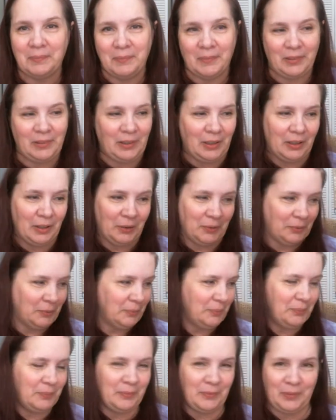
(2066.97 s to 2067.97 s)
you know,
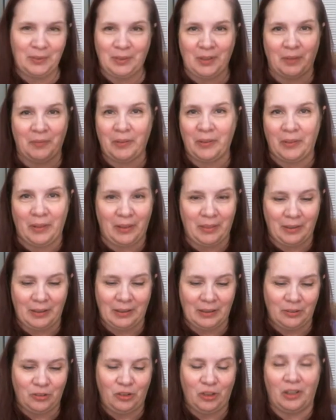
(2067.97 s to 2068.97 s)
stuff that they think
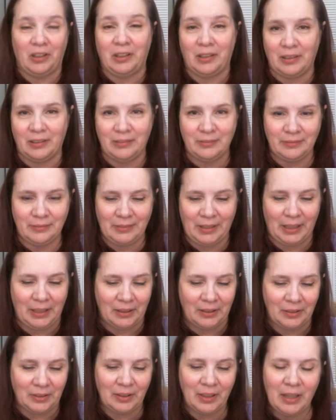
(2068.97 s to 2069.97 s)
is junk
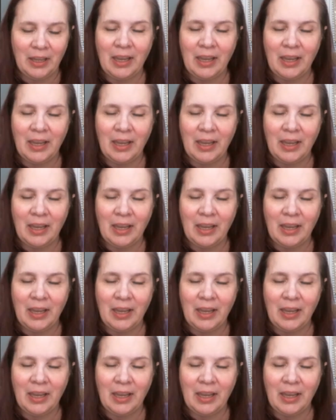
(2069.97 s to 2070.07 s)
is.